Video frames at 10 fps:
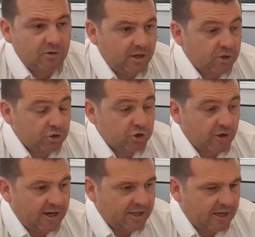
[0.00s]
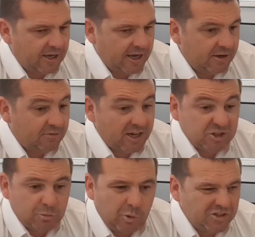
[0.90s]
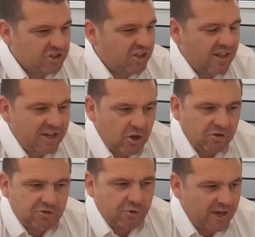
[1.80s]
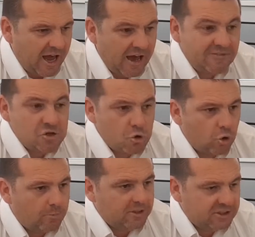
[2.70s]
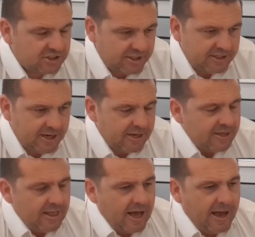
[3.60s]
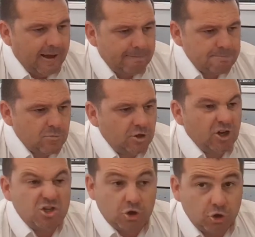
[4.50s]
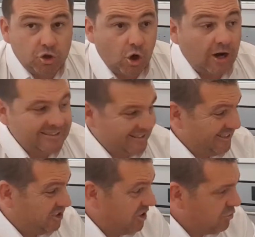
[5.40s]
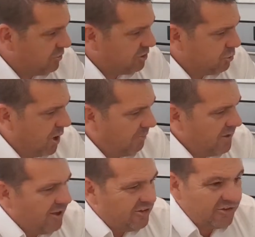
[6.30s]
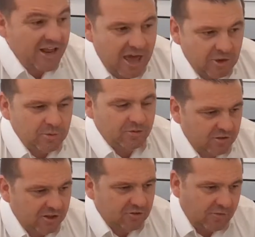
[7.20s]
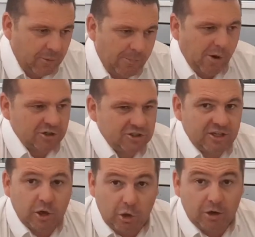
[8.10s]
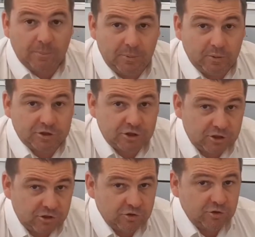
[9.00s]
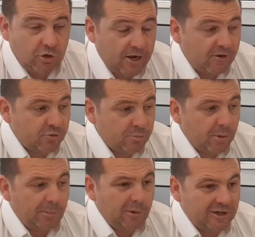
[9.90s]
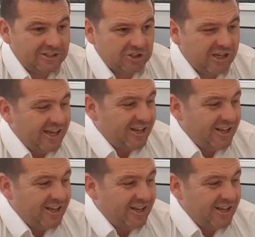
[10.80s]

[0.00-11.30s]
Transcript: in Australia in regards to appliances, and they go through your Harvey Normans and your, your Good Guys, etc. as well. So now that we've ticked off the box that a lot of builders are going to do 900mm appliances,